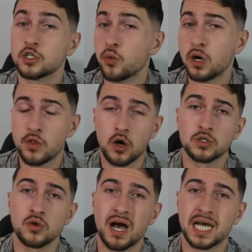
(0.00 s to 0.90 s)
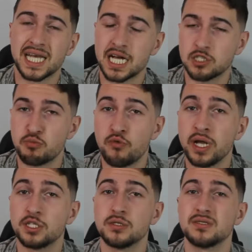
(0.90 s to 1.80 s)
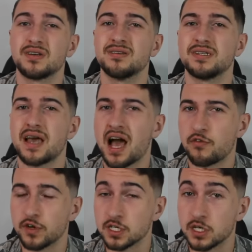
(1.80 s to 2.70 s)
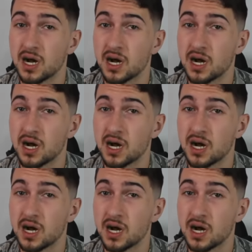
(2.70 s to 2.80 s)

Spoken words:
Erdogan also had aspirations on the African